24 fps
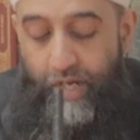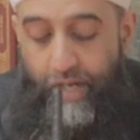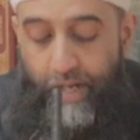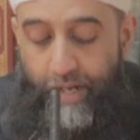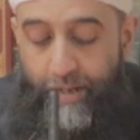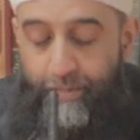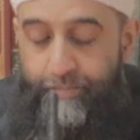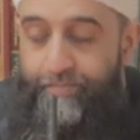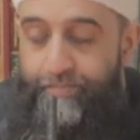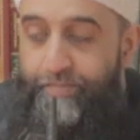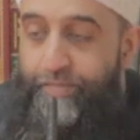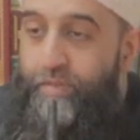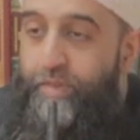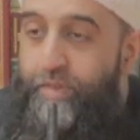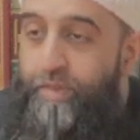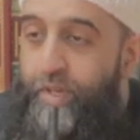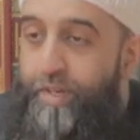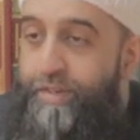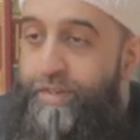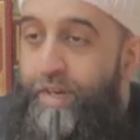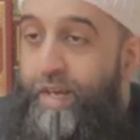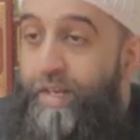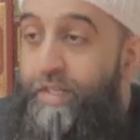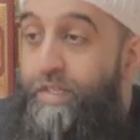uh,
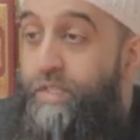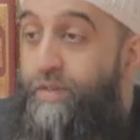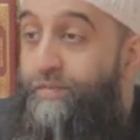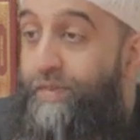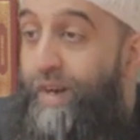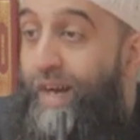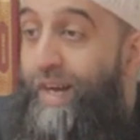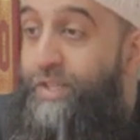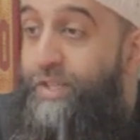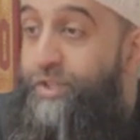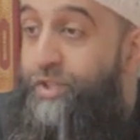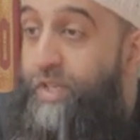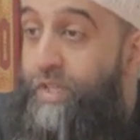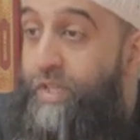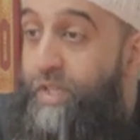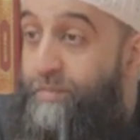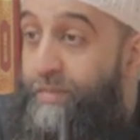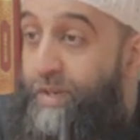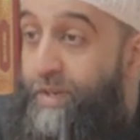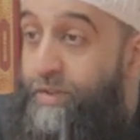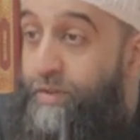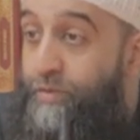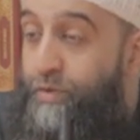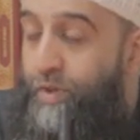the days of hajj in
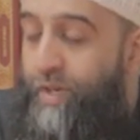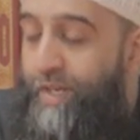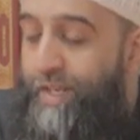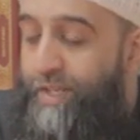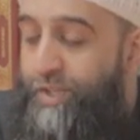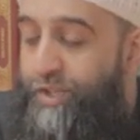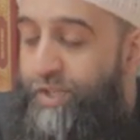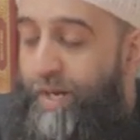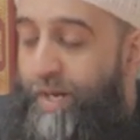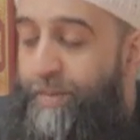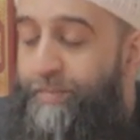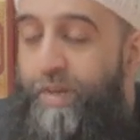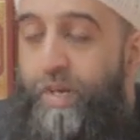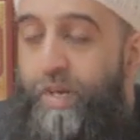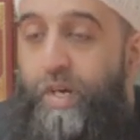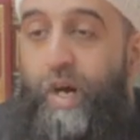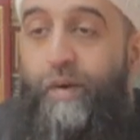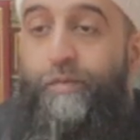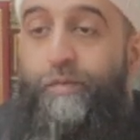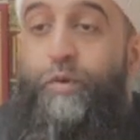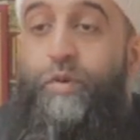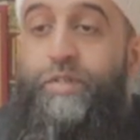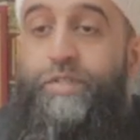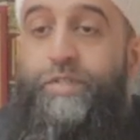the month of Dhul Hijjah.
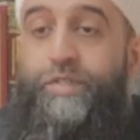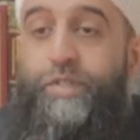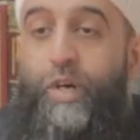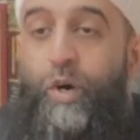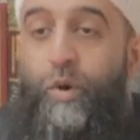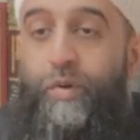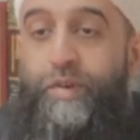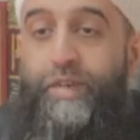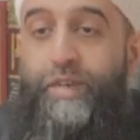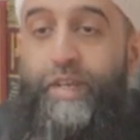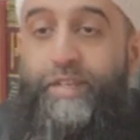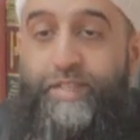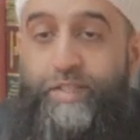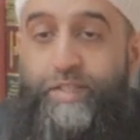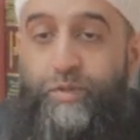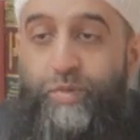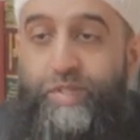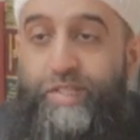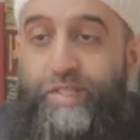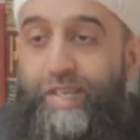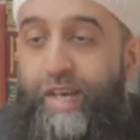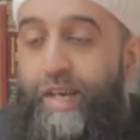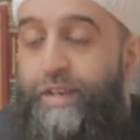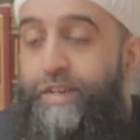Of course, nowadays, as
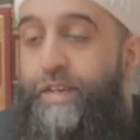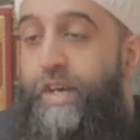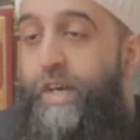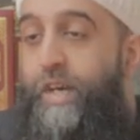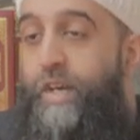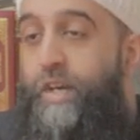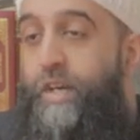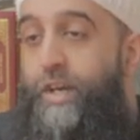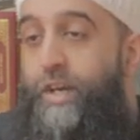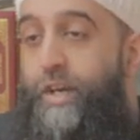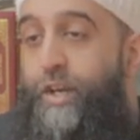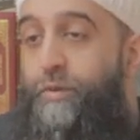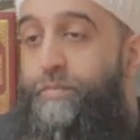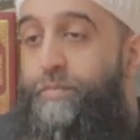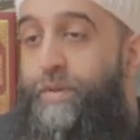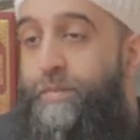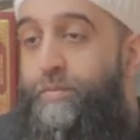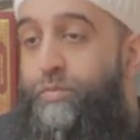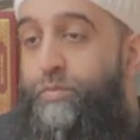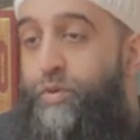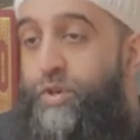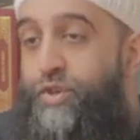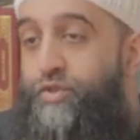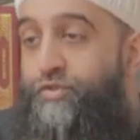we said, you know,
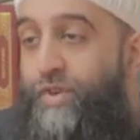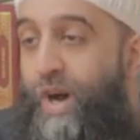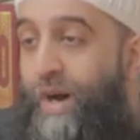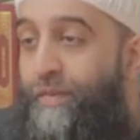people will